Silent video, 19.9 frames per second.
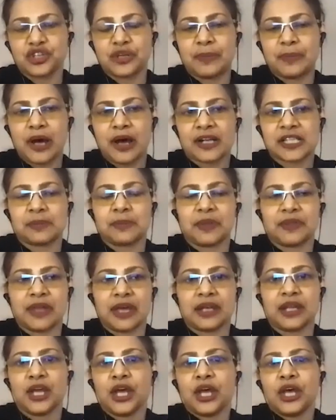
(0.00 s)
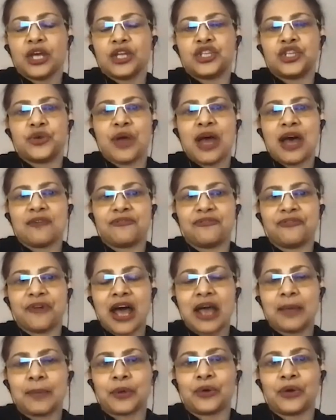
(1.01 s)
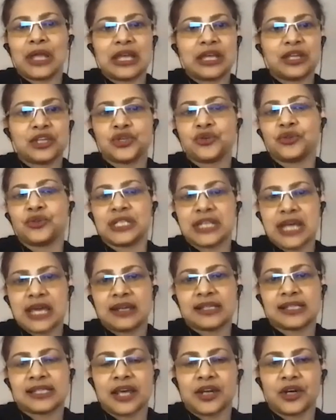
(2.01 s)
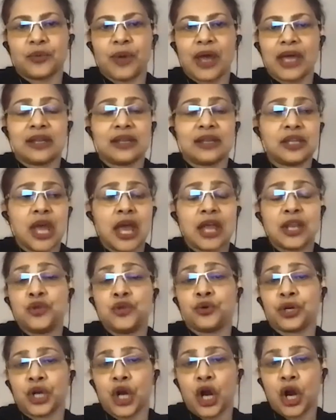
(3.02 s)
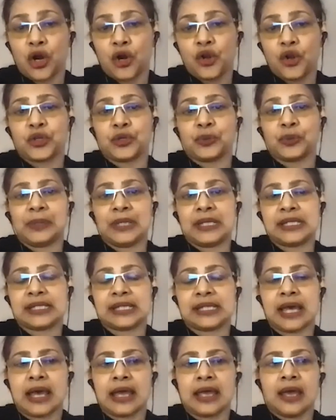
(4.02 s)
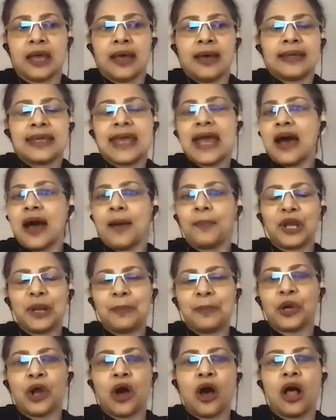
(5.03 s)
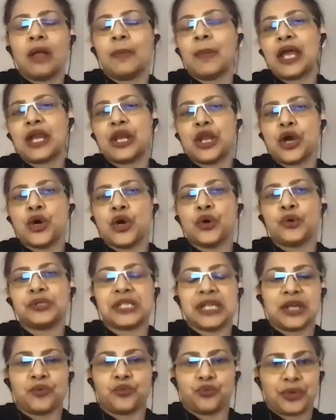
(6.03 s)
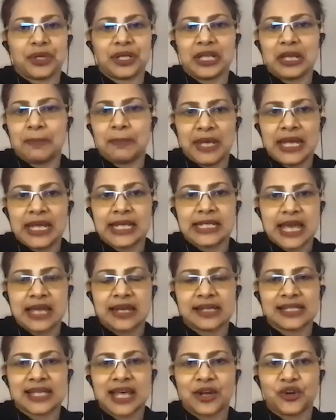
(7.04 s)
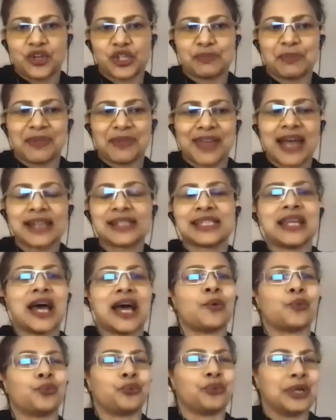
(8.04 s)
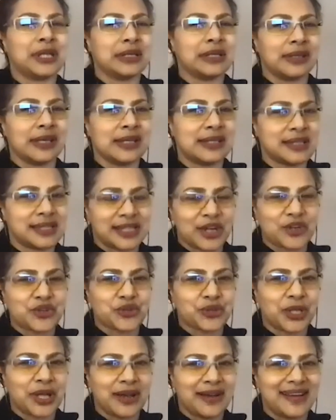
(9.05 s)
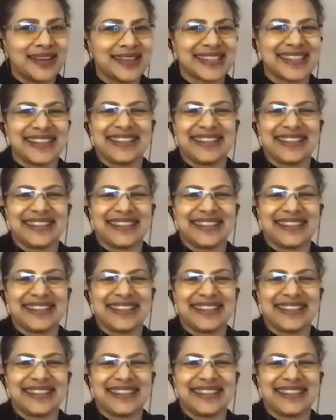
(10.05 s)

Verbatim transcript: box, but then do you have fiber into the data center, right? And and you could arguably say, yeah, I'm going to put all my nodes in really big data centers, but that's not really decentralized,